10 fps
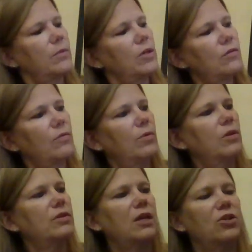beautiful
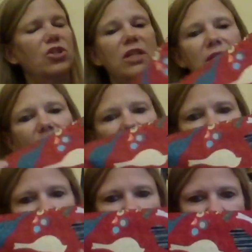birds on it. She's a
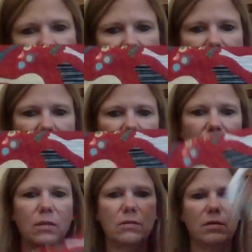phenomenal quilter.